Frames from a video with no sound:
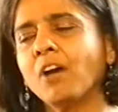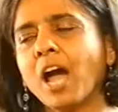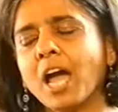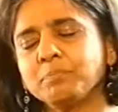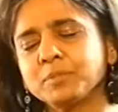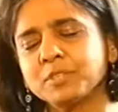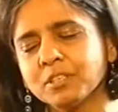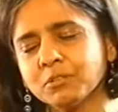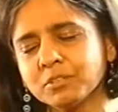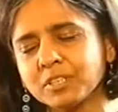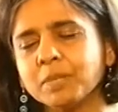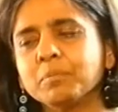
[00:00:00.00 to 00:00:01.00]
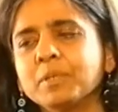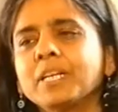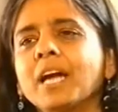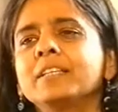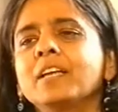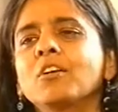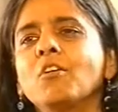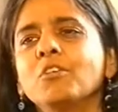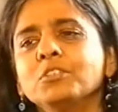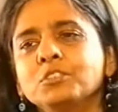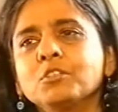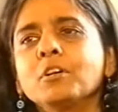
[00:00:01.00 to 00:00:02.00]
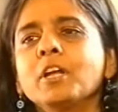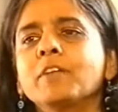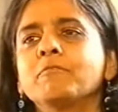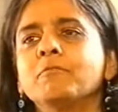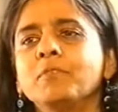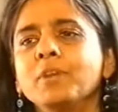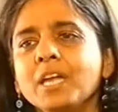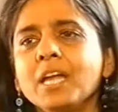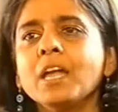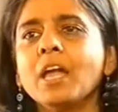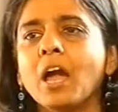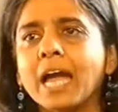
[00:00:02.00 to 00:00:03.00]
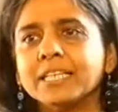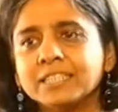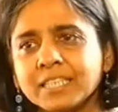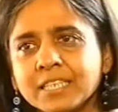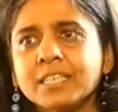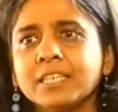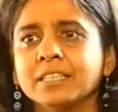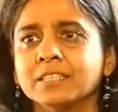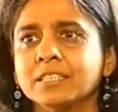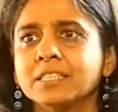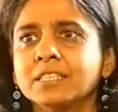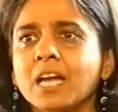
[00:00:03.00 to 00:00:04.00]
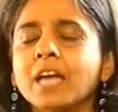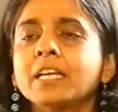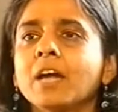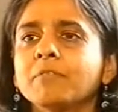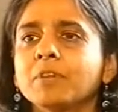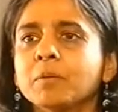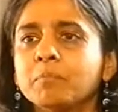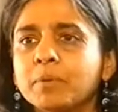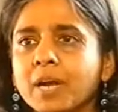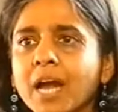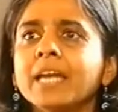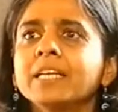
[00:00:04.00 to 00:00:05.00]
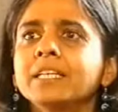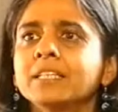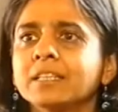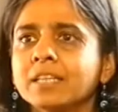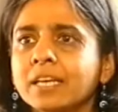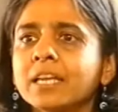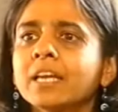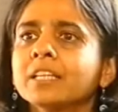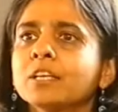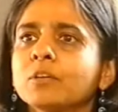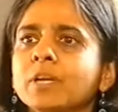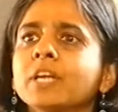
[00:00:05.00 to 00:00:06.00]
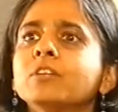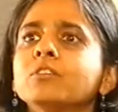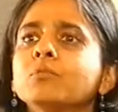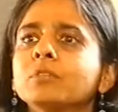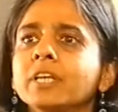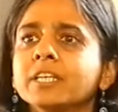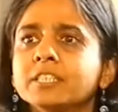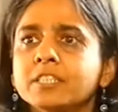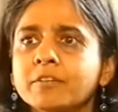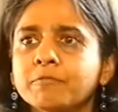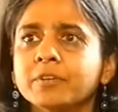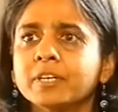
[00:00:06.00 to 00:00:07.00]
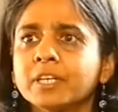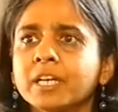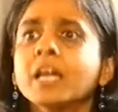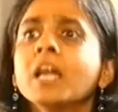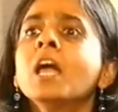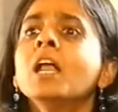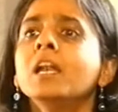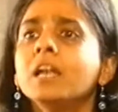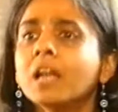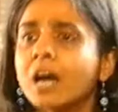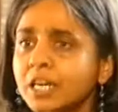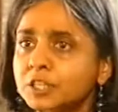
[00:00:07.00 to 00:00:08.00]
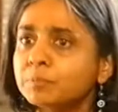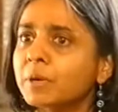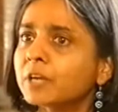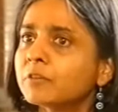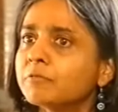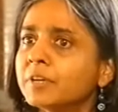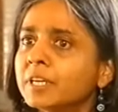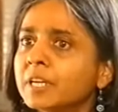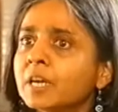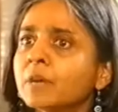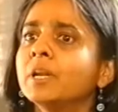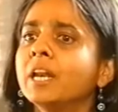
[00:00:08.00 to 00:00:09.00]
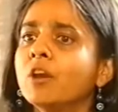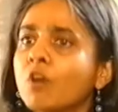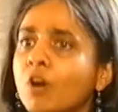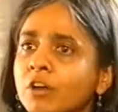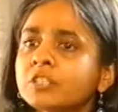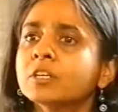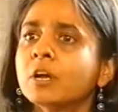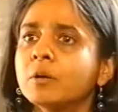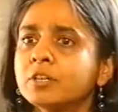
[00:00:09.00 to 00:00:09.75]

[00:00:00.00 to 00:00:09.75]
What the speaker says: No, absolutely. But I think also if we as Indians start having pride in thinking that we can do things differently, large part of India will not